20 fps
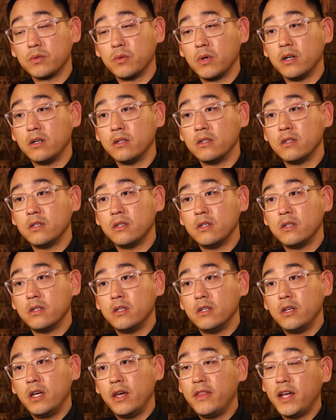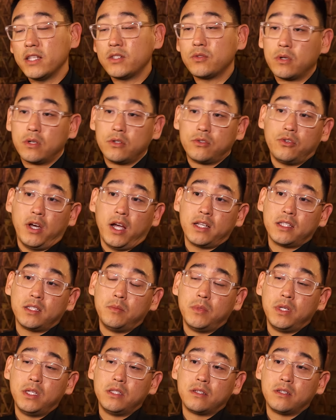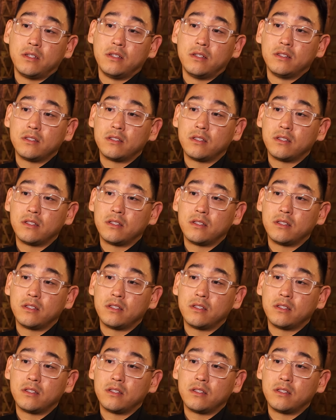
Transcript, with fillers: as well. And that's what attracted me to,